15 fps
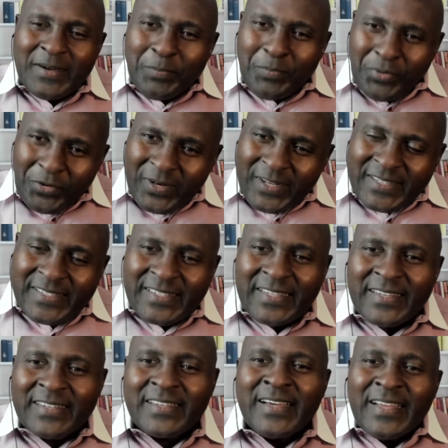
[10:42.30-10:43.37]
pull a
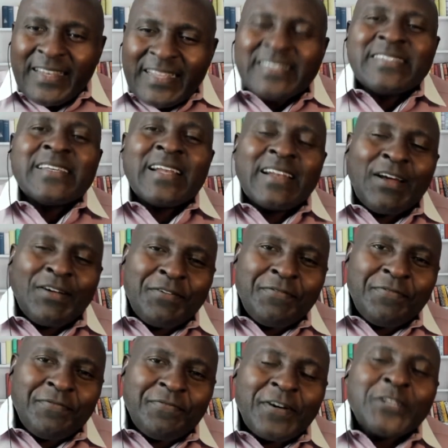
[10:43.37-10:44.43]
seat. Let's sit around the
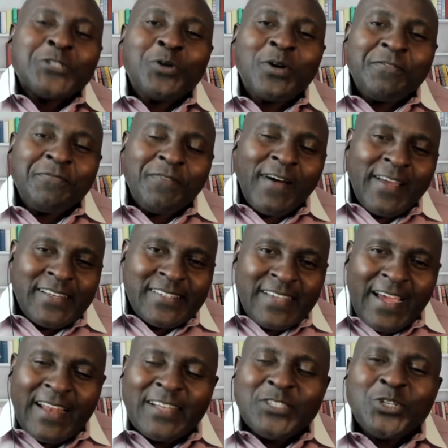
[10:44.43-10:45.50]
virtual
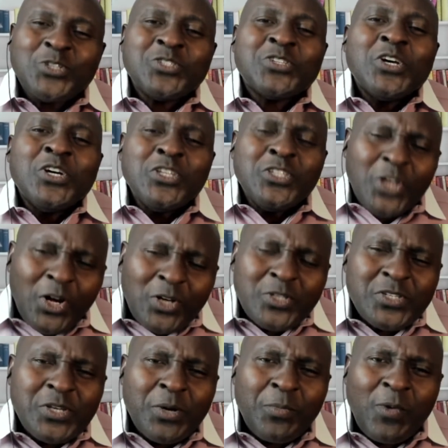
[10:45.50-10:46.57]
fireside and just talk to
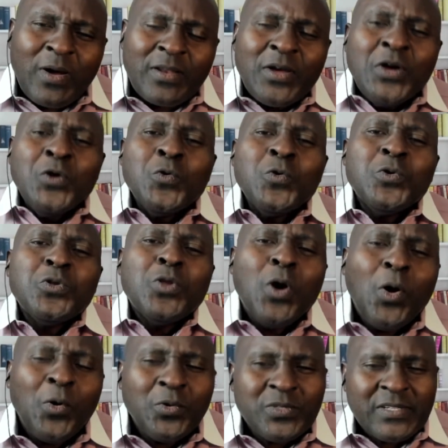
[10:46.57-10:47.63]
someone who
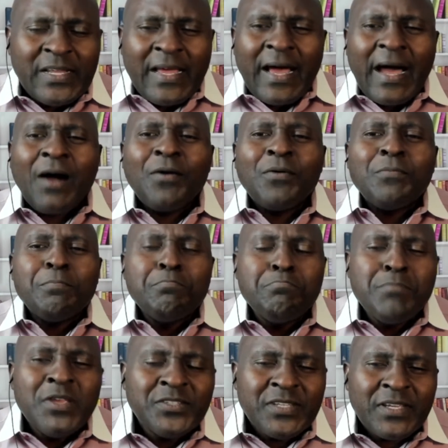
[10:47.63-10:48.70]
knows how
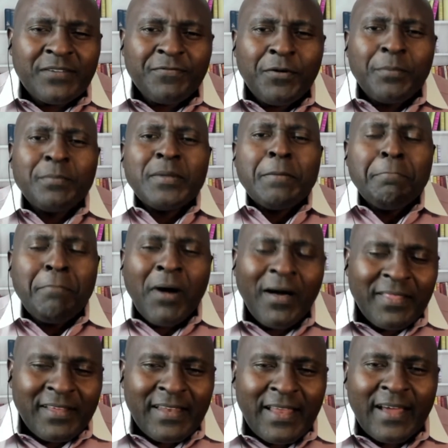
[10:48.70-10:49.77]
music from the
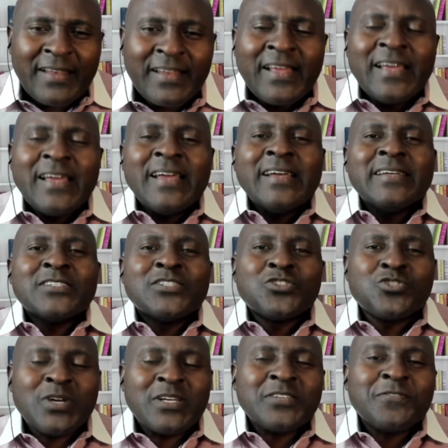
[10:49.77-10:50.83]
motherland is
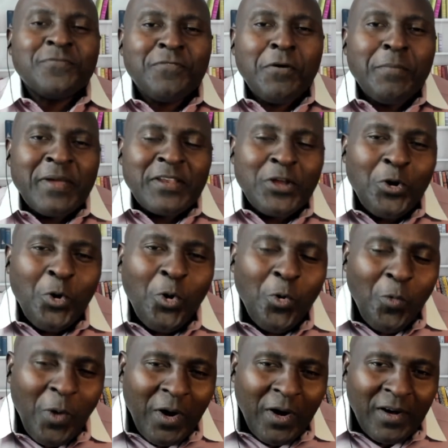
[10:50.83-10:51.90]
transforming the whole
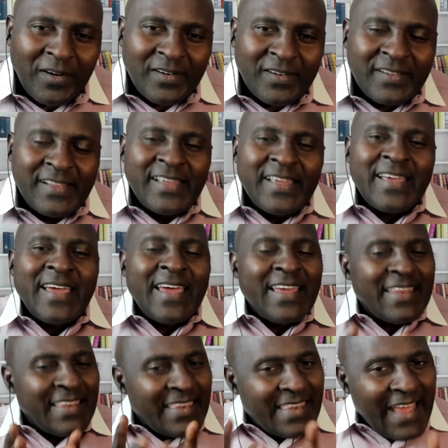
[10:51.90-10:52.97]
world. And
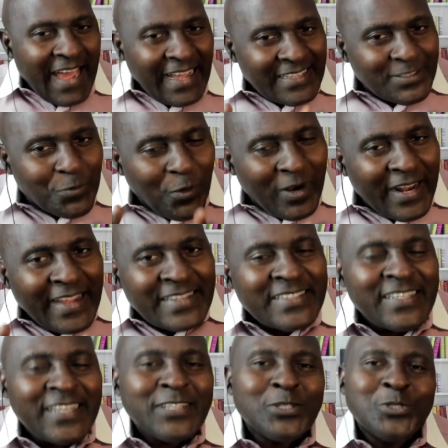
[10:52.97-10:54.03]
that's what I
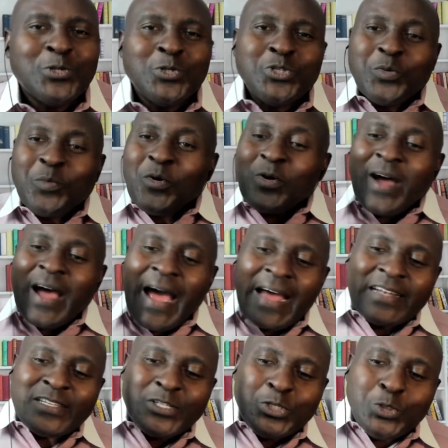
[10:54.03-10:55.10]
intend to do tomorrow at
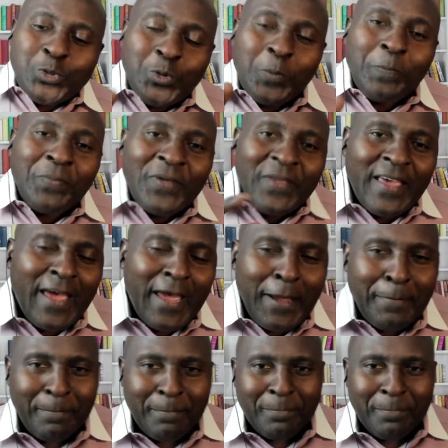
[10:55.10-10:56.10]
2 p.m.